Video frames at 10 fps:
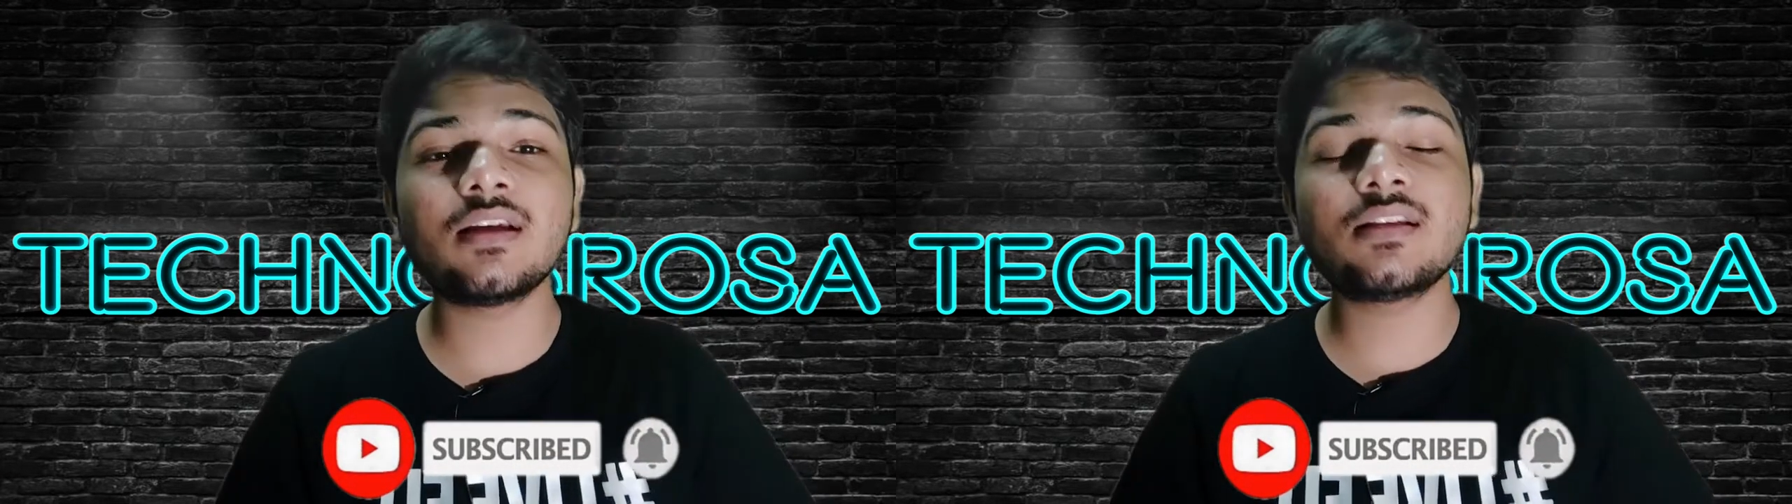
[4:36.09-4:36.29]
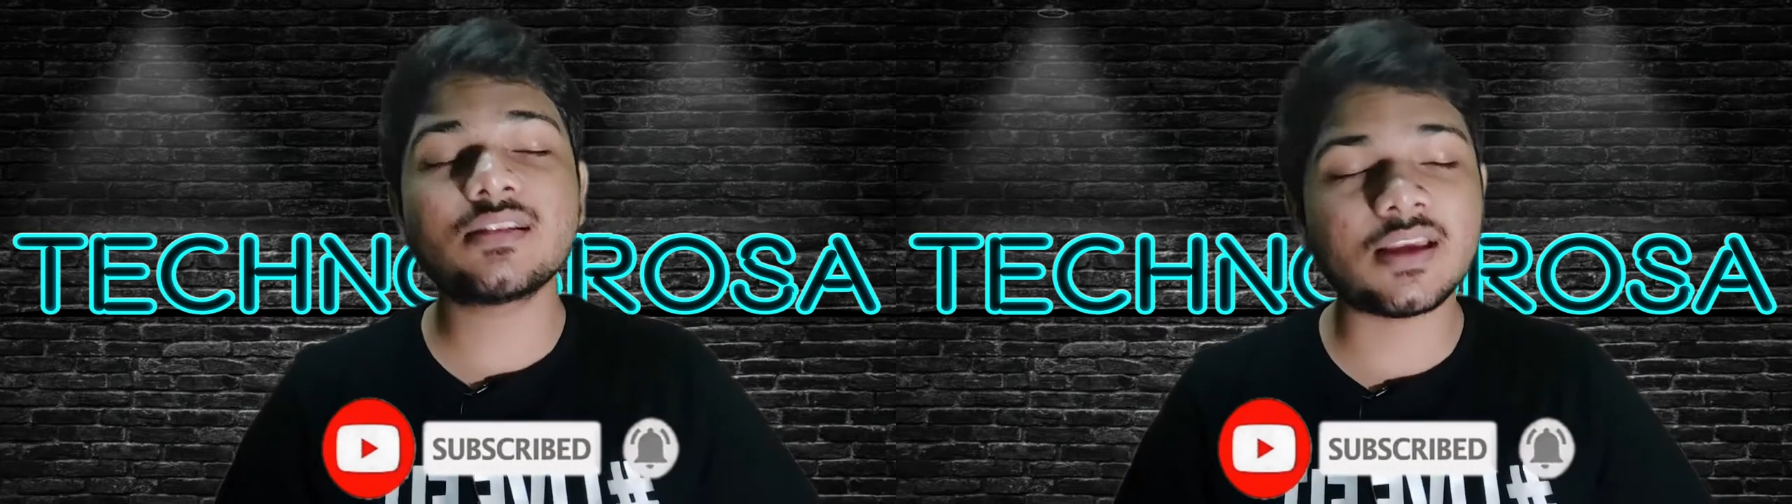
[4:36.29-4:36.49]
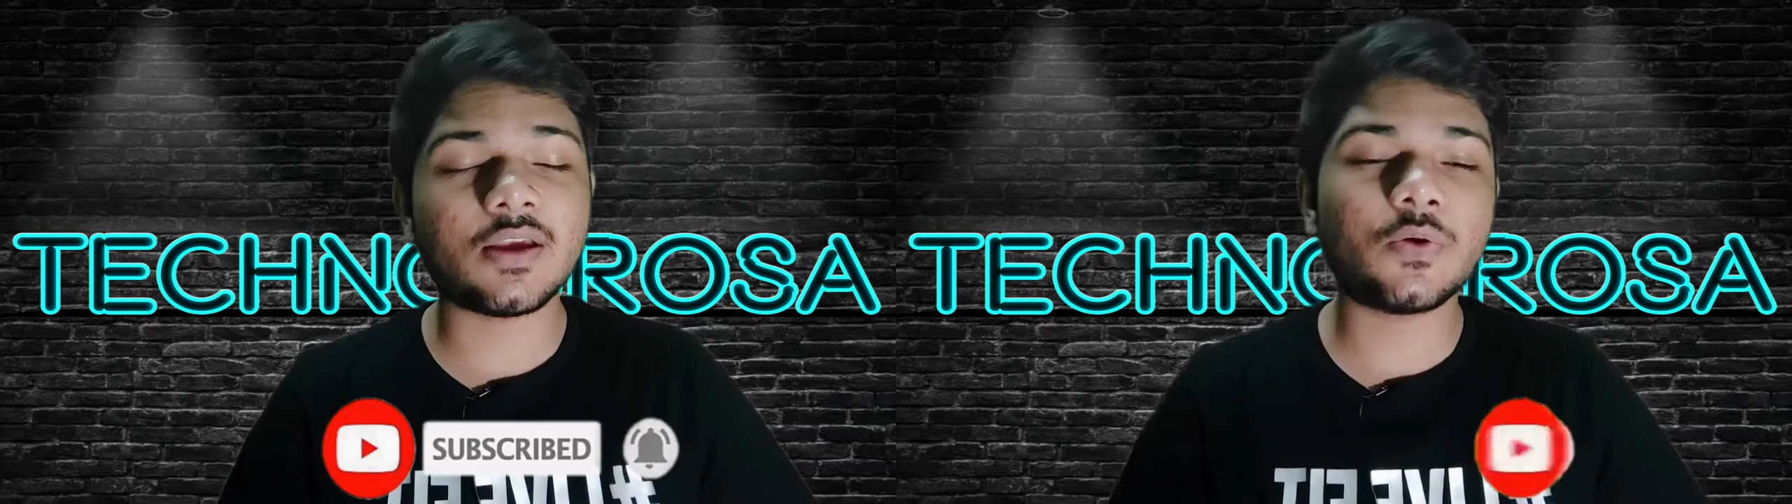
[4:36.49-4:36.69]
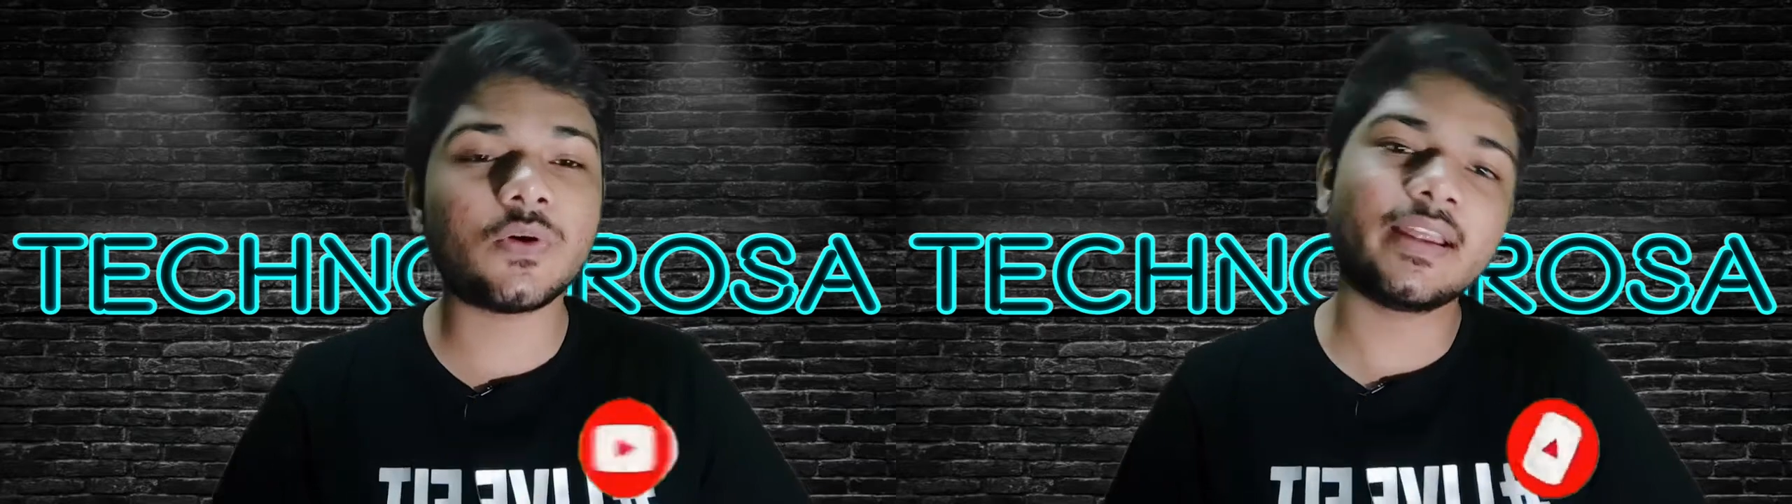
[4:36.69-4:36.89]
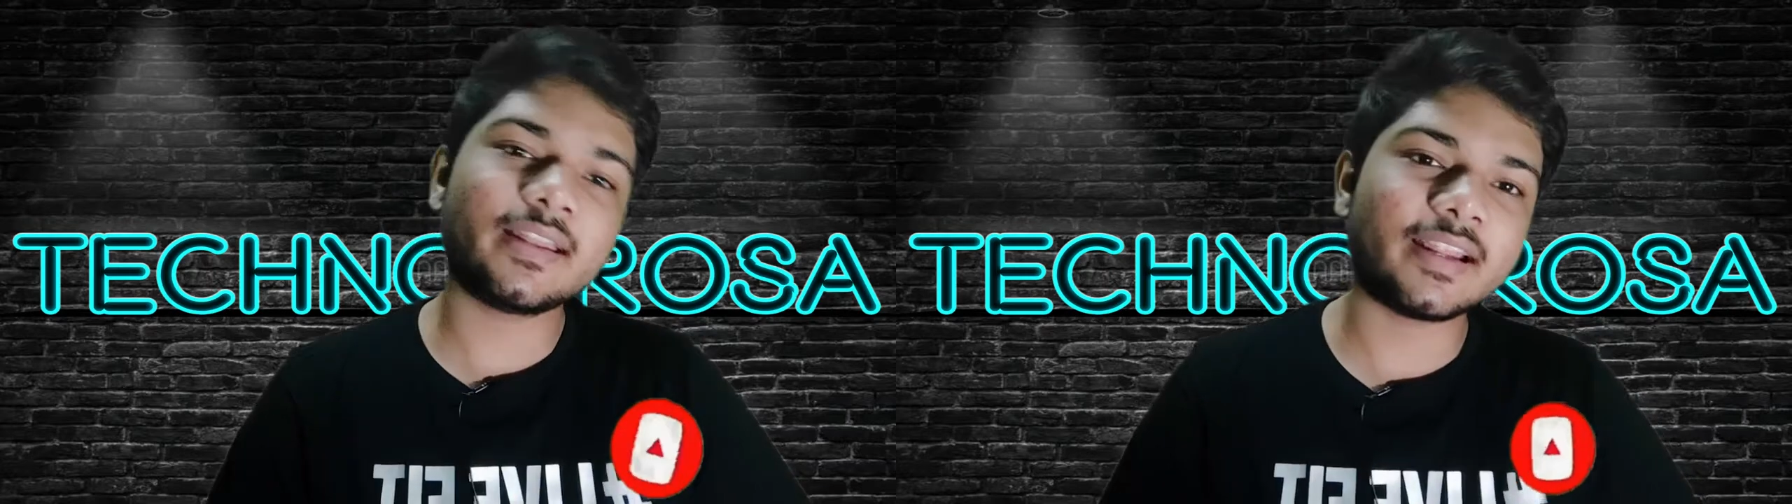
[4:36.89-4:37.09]
See you
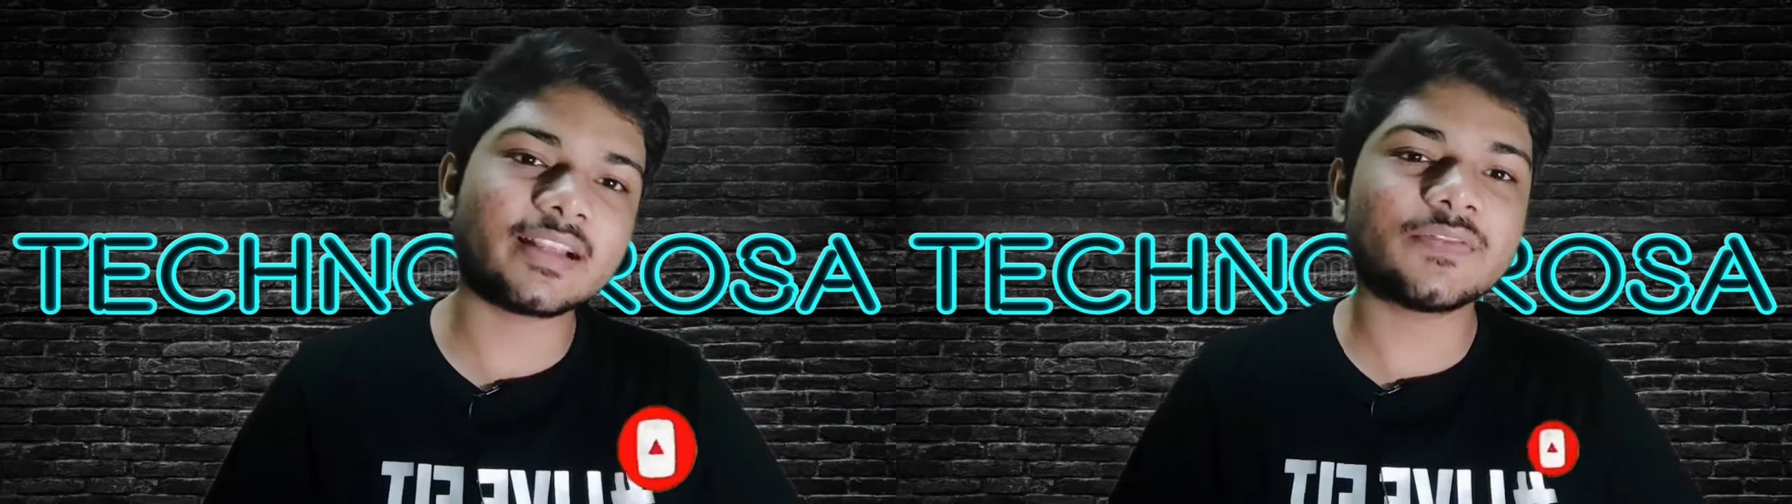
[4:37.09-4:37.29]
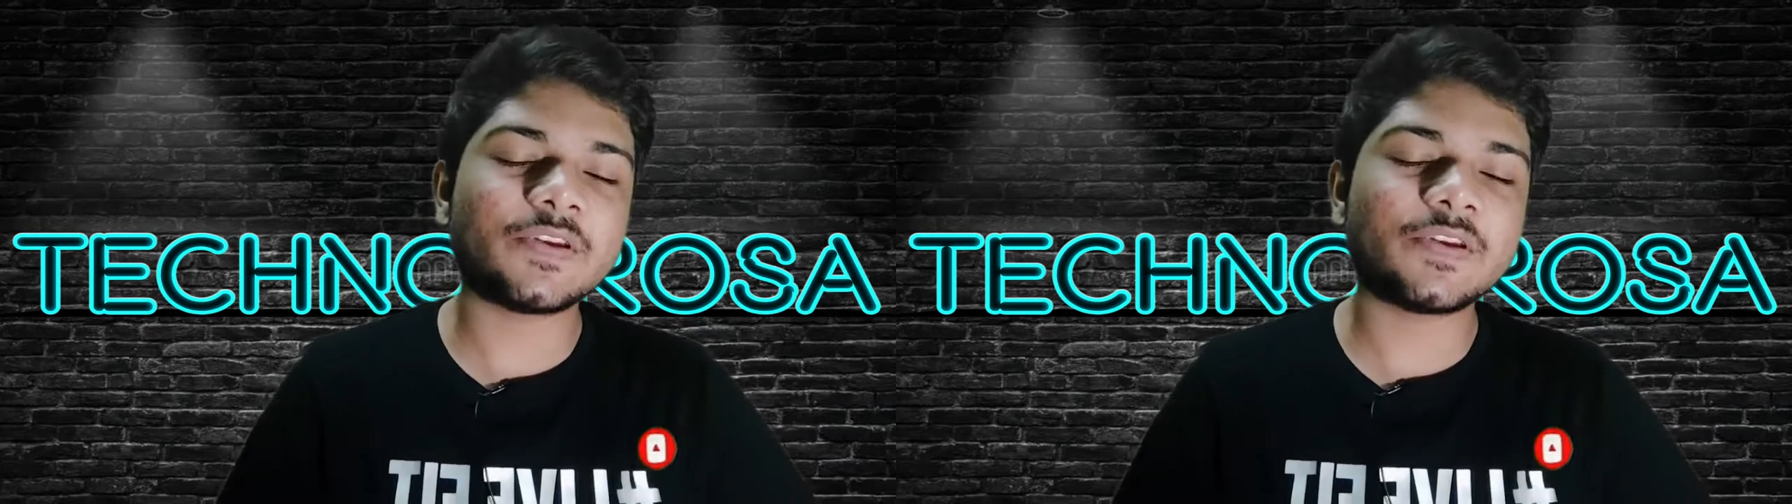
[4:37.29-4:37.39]
in the next